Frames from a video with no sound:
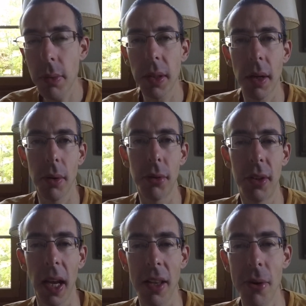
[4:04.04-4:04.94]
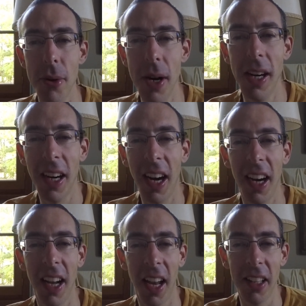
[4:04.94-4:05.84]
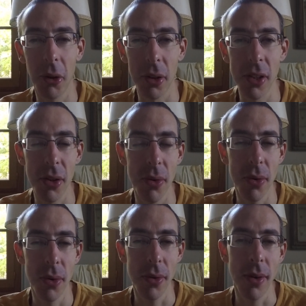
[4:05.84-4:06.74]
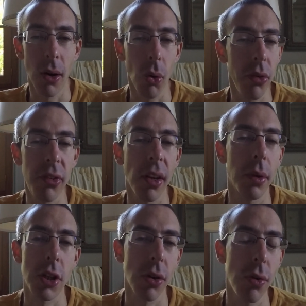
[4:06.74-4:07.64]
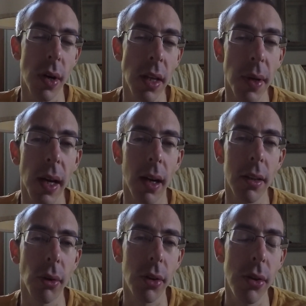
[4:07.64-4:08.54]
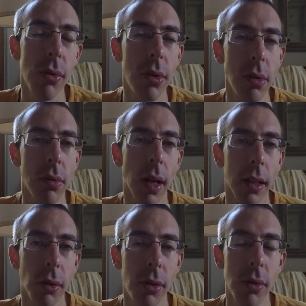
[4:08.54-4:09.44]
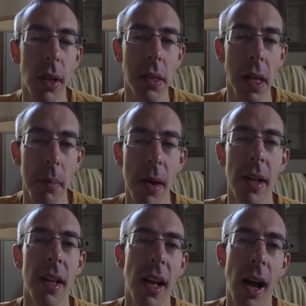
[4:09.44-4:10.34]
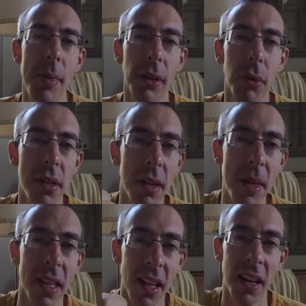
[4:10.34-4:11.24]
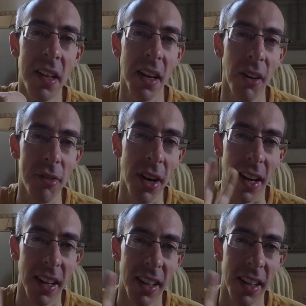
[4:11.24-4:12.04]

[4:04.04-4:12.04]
what I want to tell you. I talk to you. All this I will show you anyway. I talk to you soon. I talk to you next time. À bientôt les amis. Au revoir.